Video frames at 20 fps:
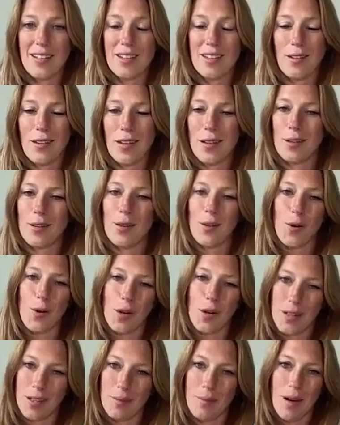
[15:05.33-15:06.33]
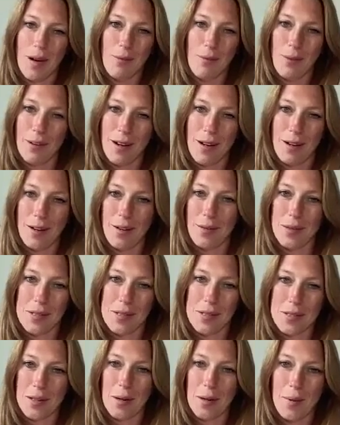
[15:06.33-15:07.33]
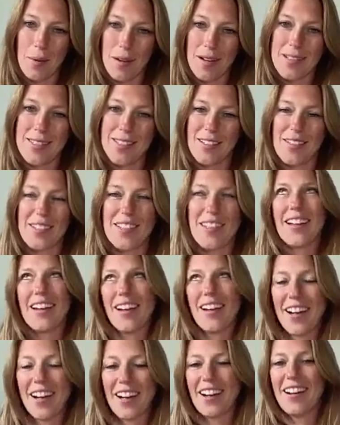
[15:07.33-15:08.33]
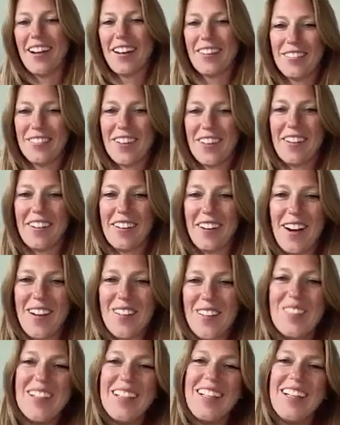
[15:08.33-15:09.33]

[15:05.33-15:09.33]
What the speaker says: And they're like, Lauren, come on, we're not going to Starbucks. I was like, all right, fair enough.